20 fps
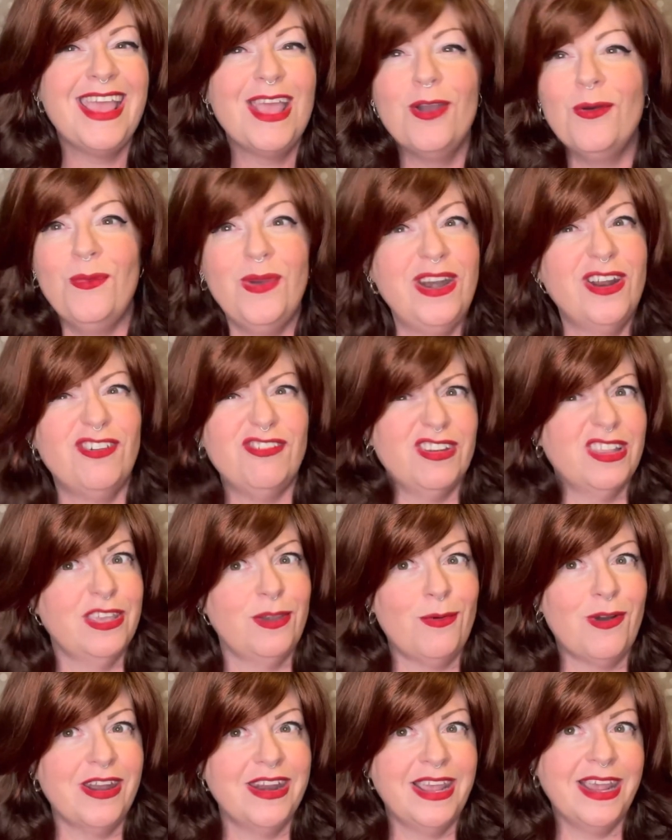We don't really
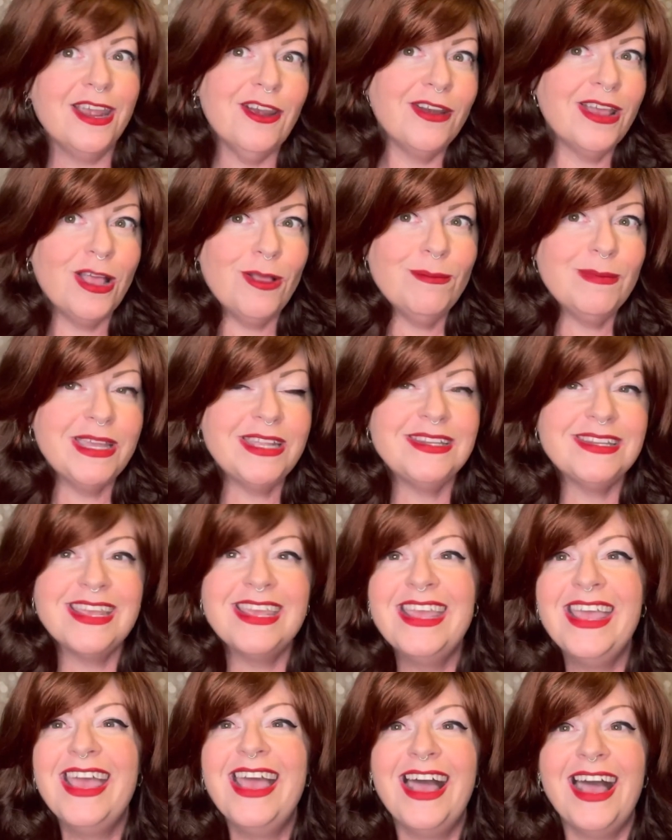want a hair helmet.
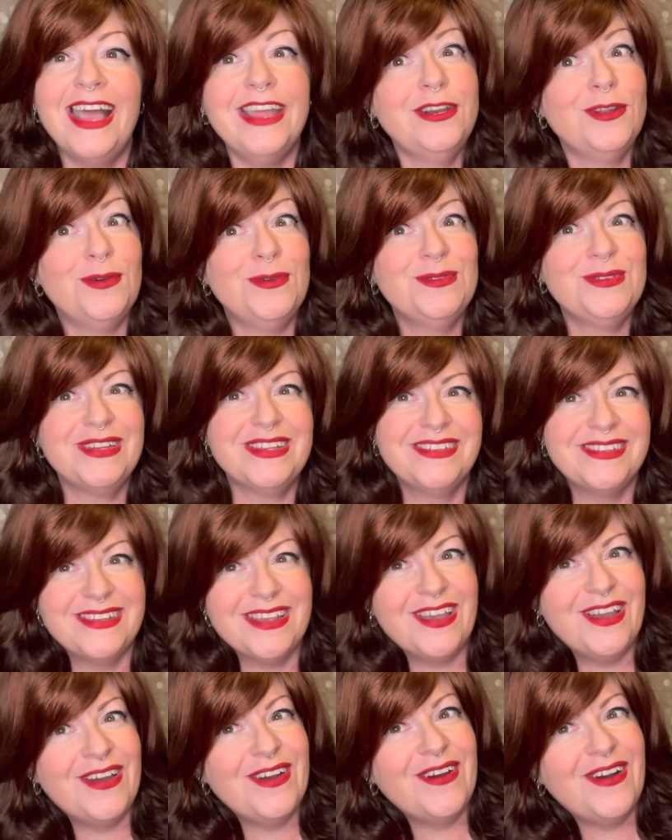I don't. So
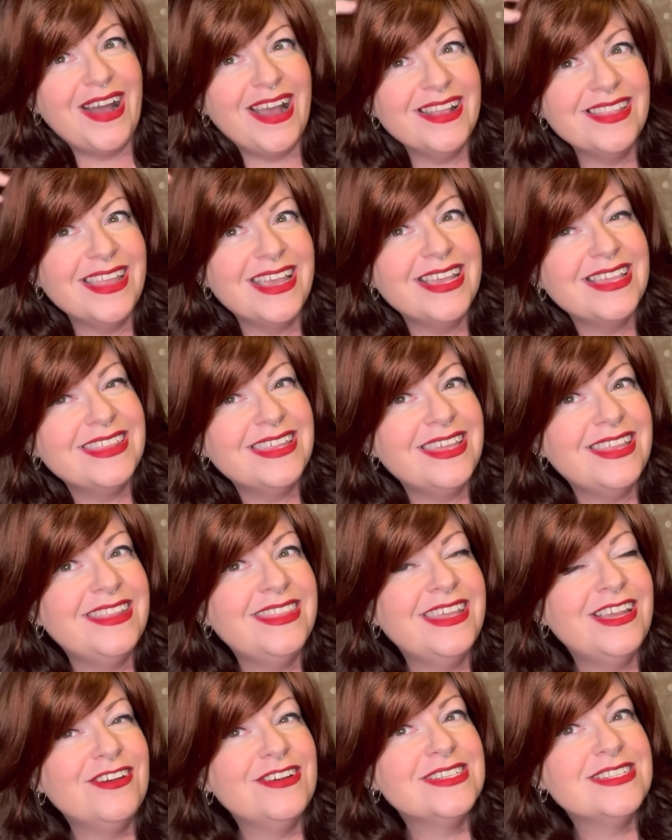I like that
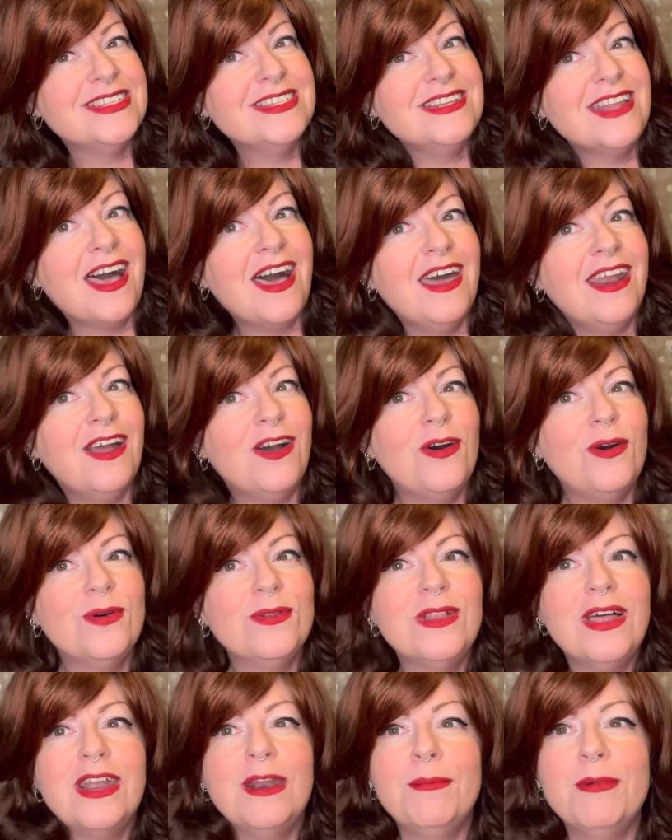there is not a whole
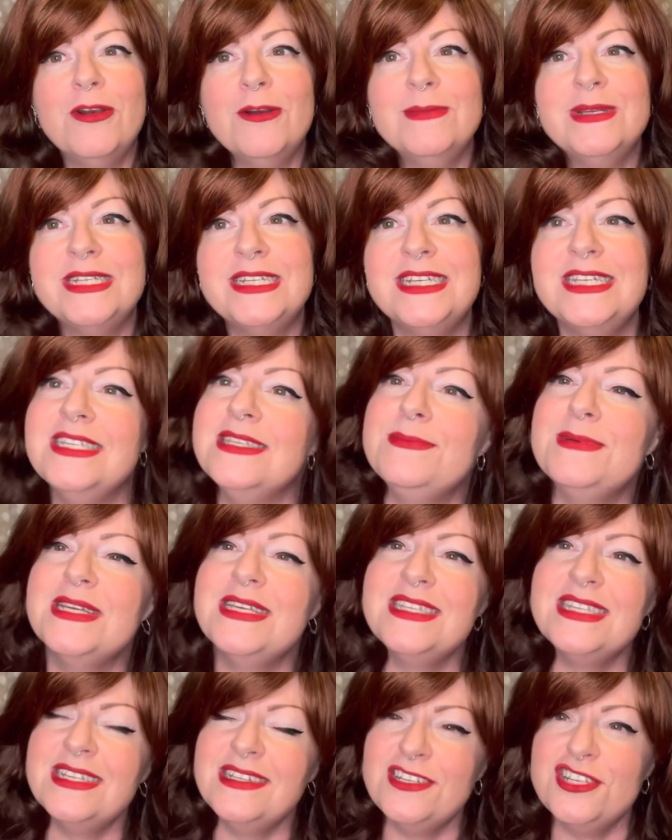lot of permatease
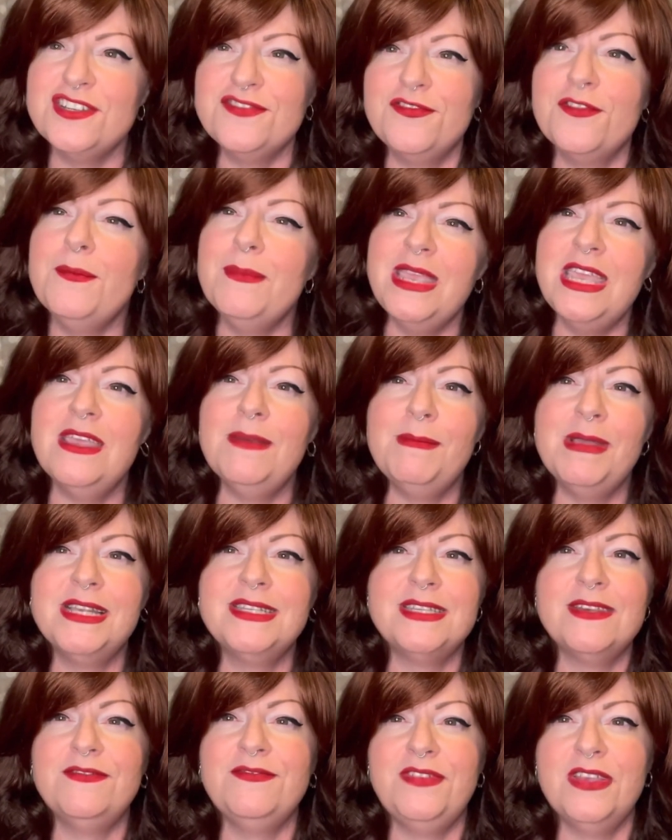because it just, for me, it
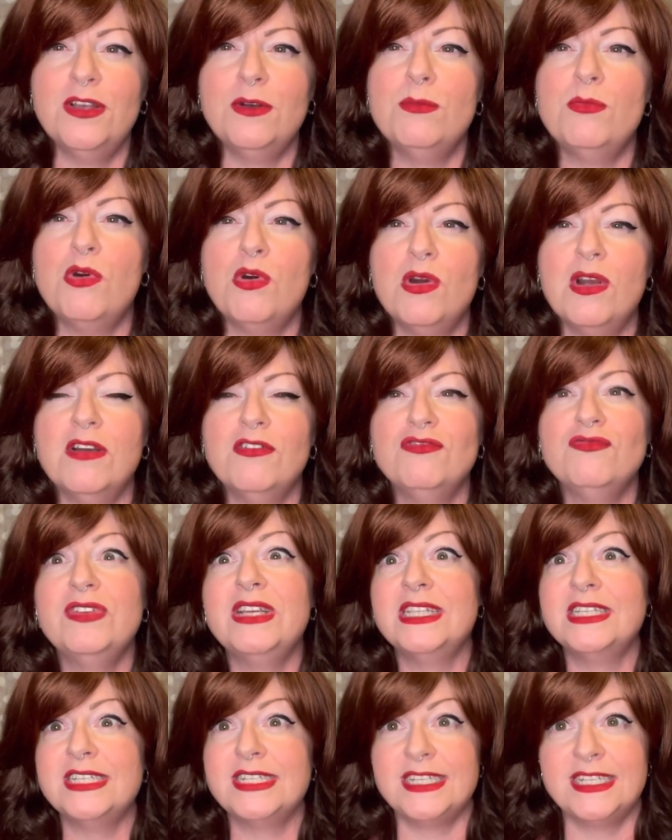makes it feel more
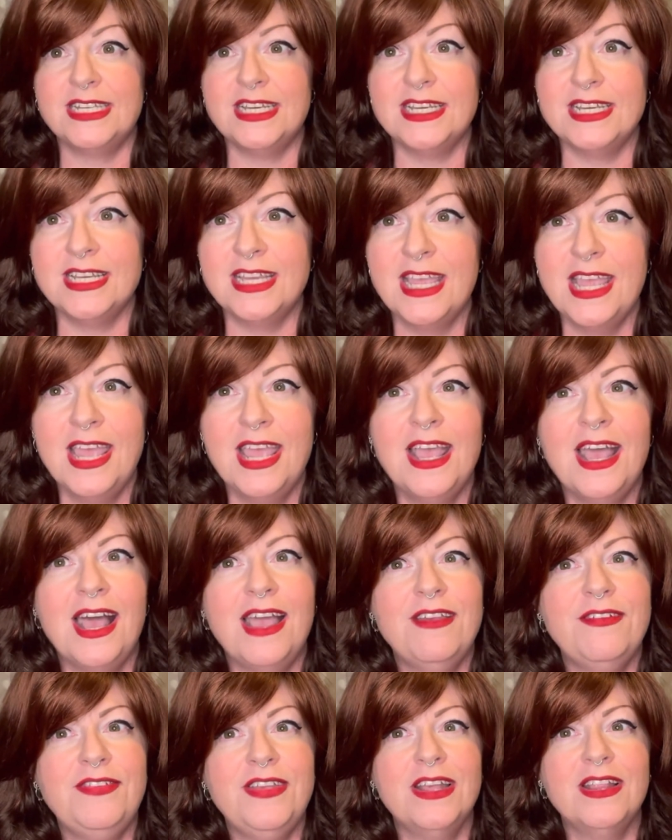realistic.
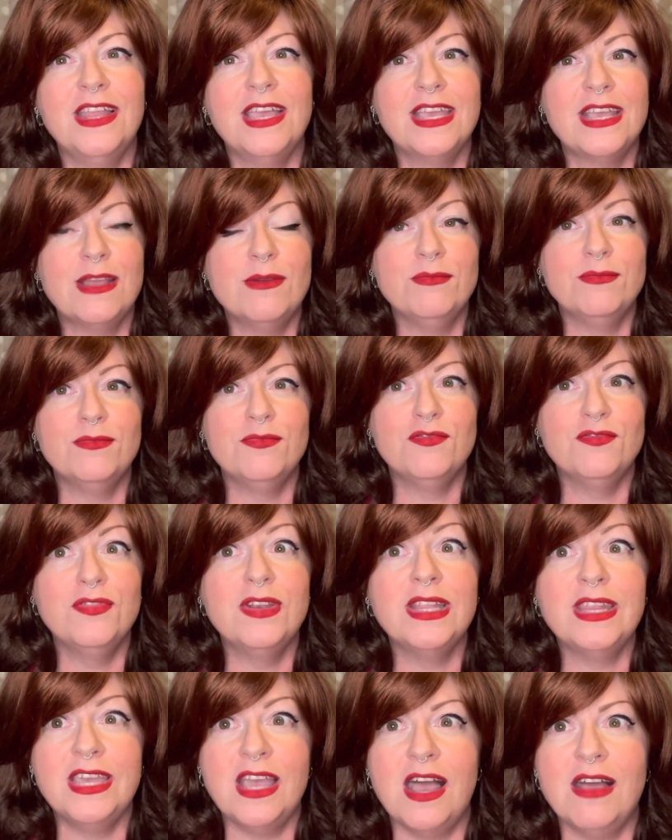I feel like I'm
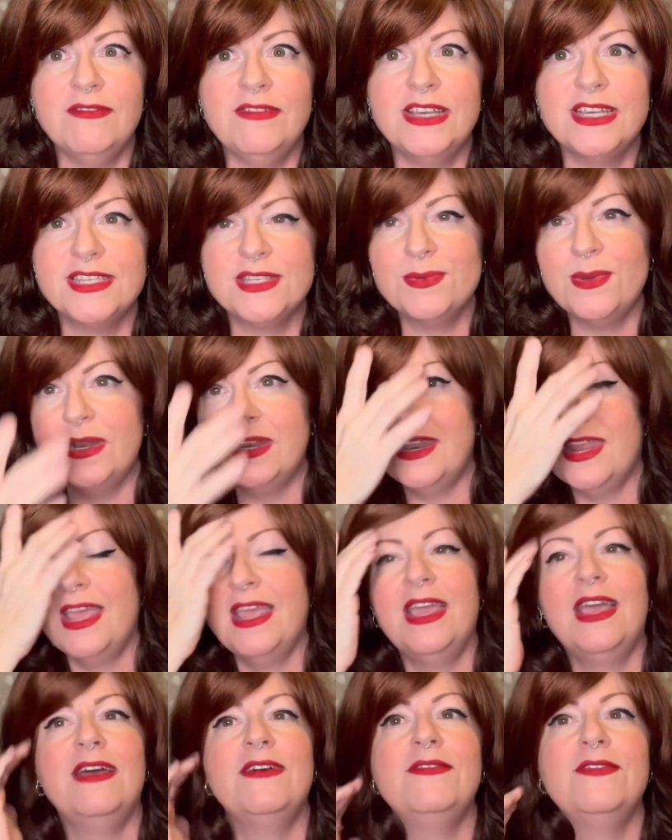really obvious when I
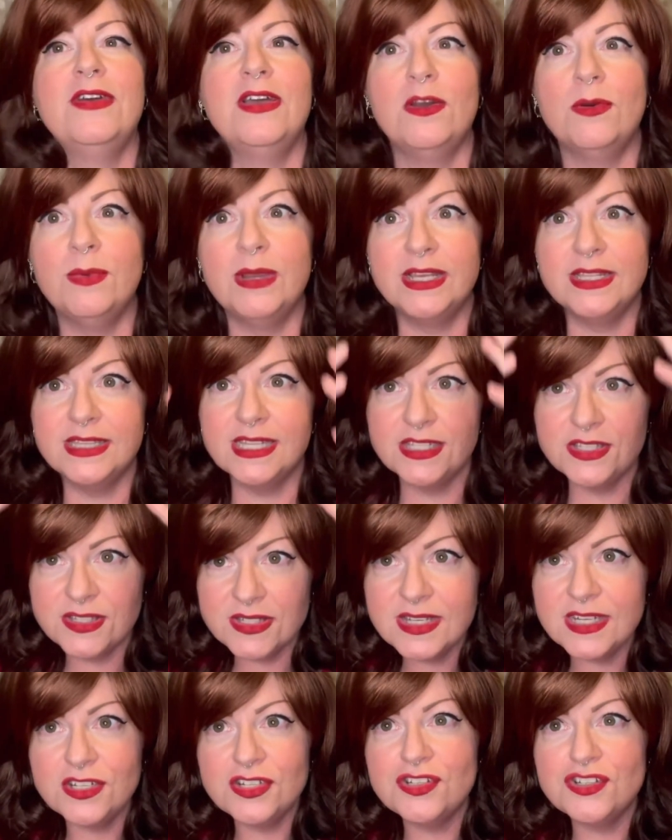have a wig that's
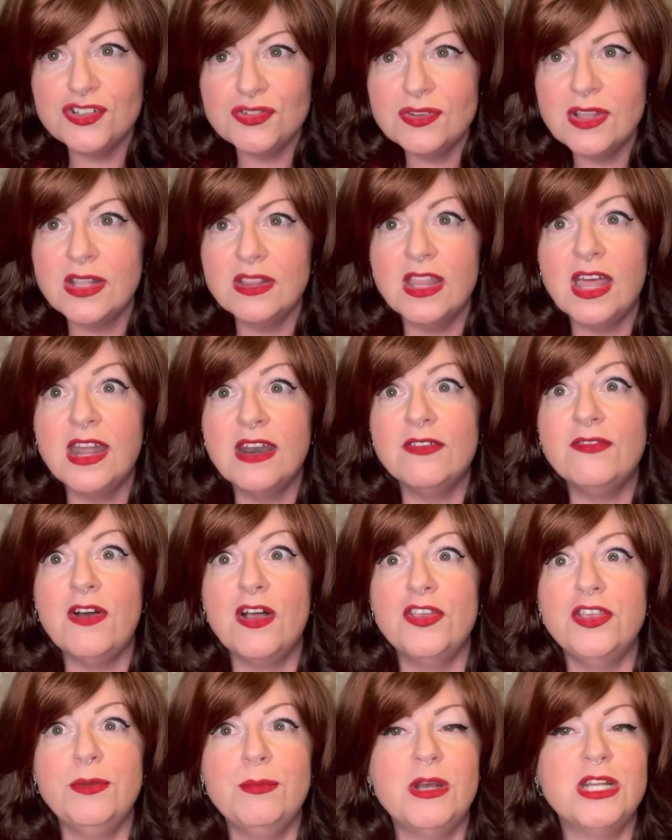like just a lot of
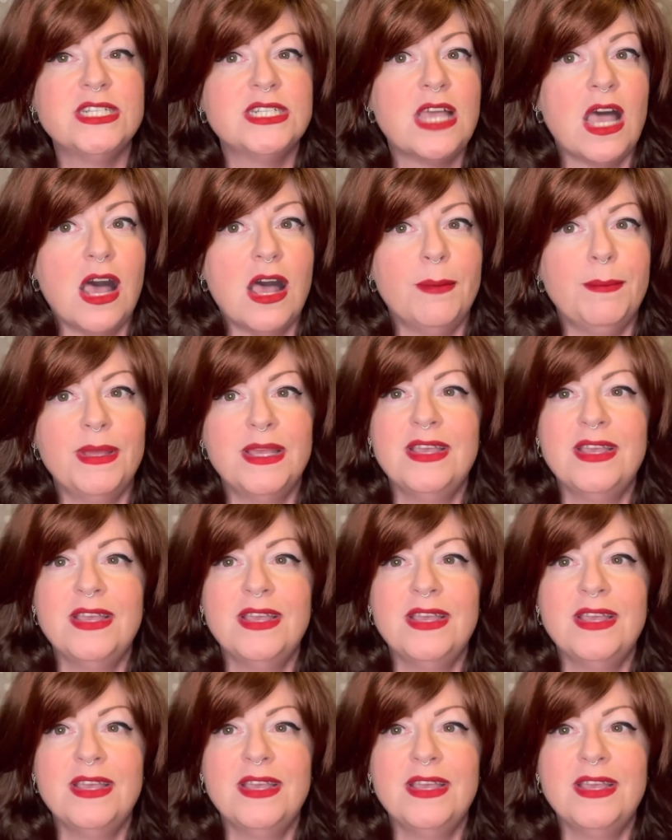volume on top.